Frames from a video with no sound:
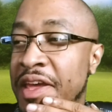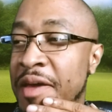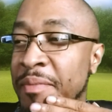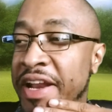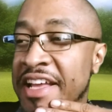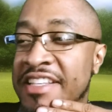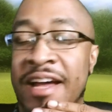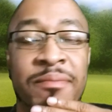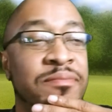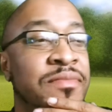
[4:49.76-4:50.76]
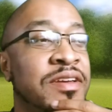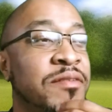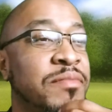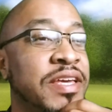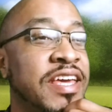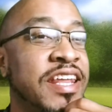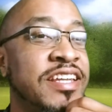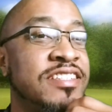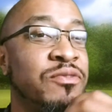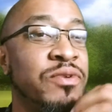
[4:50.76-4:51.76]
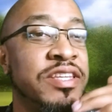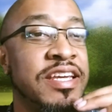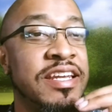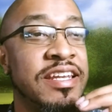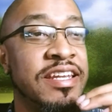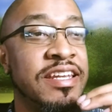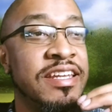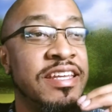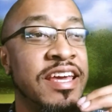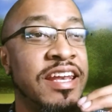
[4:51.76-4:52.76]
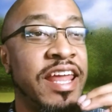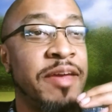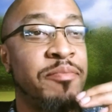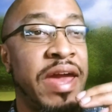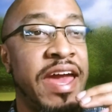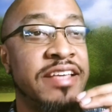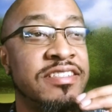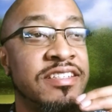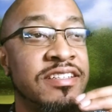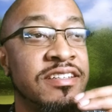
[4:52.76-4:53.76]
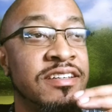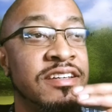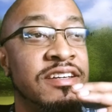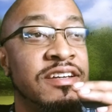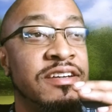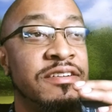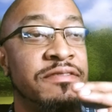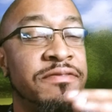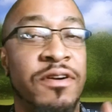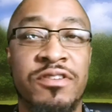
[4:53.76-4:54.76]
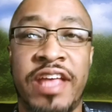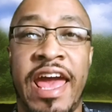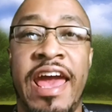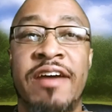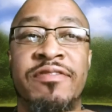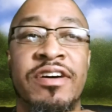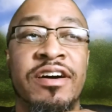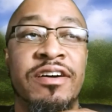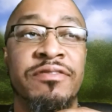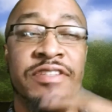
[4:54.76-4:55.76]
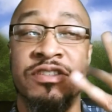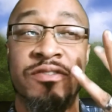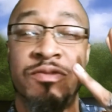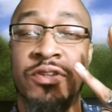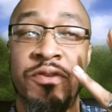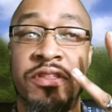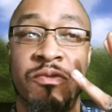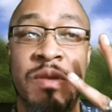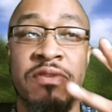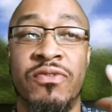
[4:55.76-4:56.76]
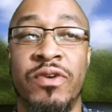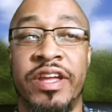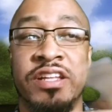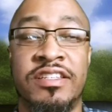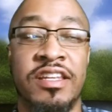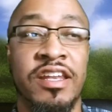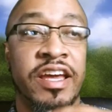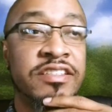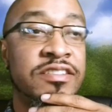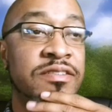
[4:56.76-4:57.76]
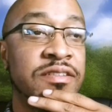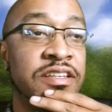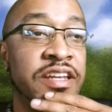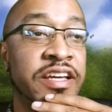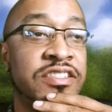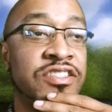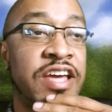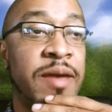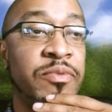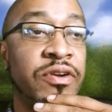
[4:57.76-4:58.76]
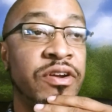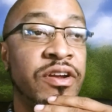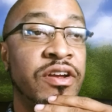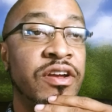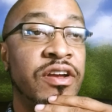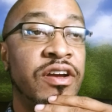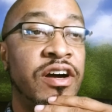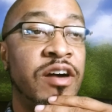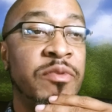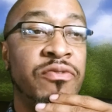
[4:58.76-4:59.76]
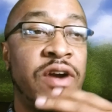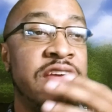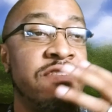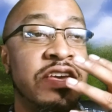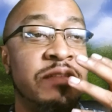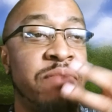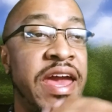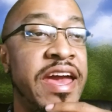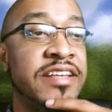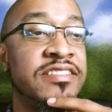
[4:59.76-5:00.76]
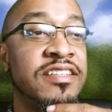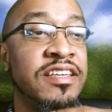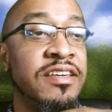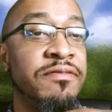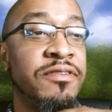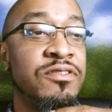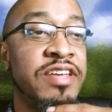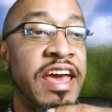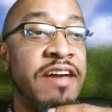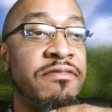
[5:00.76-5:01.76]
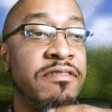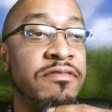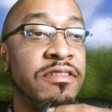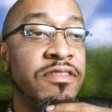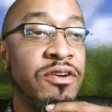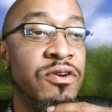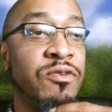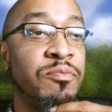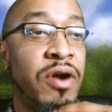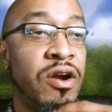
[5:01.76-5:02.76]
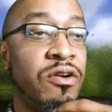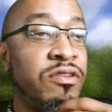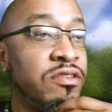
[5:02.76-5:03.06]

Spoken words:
But as I'm beginning to really get past the first half of, because it was only 3 before we get to the next chapter, Before I even get past the first half of the third part